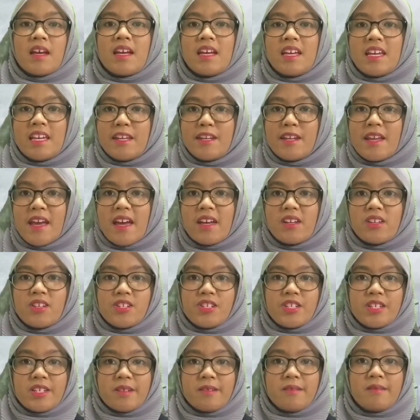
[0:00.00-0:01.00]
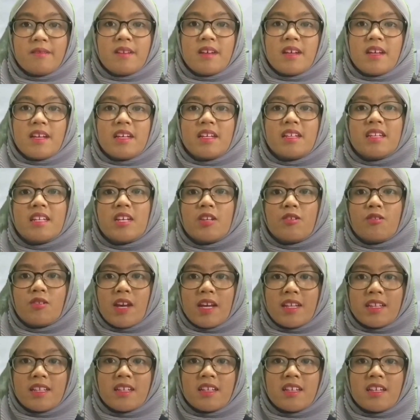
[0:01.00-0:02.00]
In addition, the
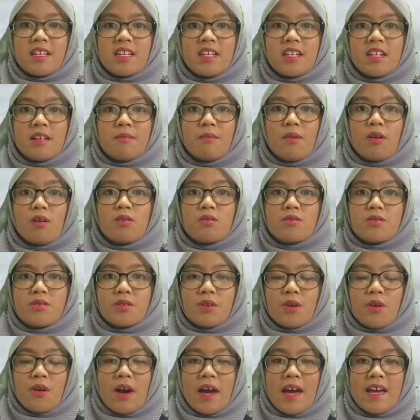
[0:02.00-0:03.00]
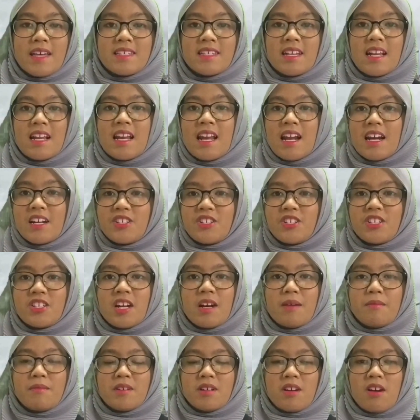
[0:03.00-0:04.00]
United Kingdom also has a large
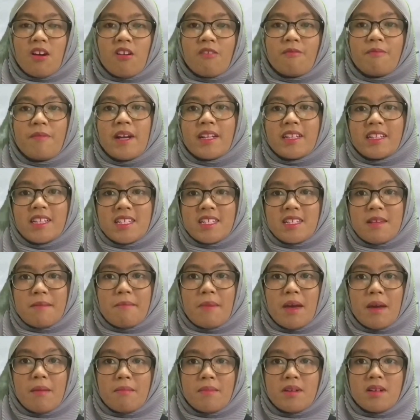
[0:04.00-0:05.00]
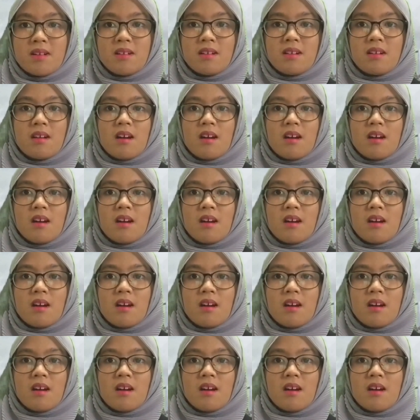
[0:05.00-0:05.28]
number of practicing members